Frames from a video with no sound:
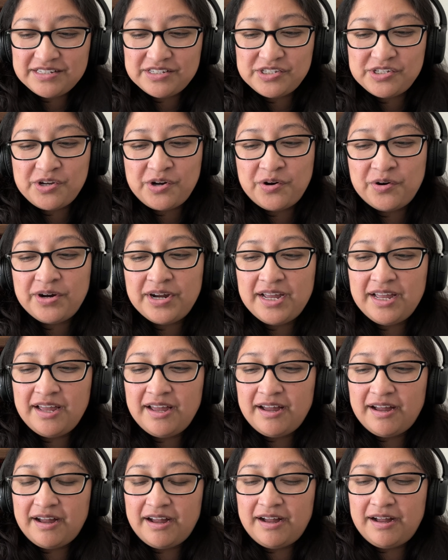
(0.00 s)
So,
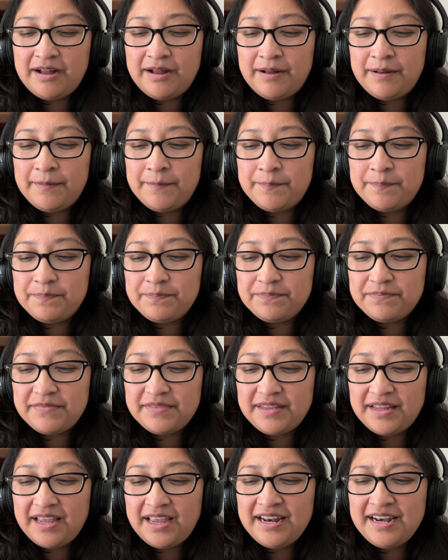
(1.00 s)
and
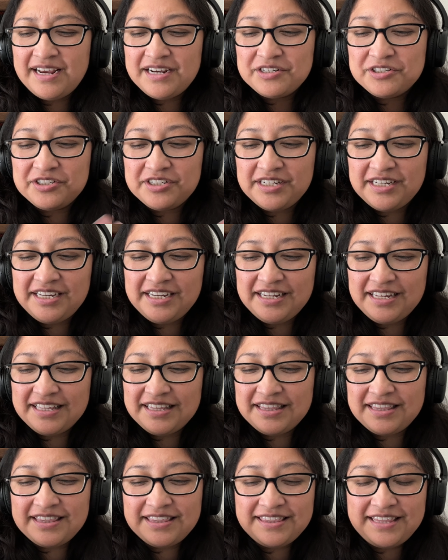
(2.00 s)
actually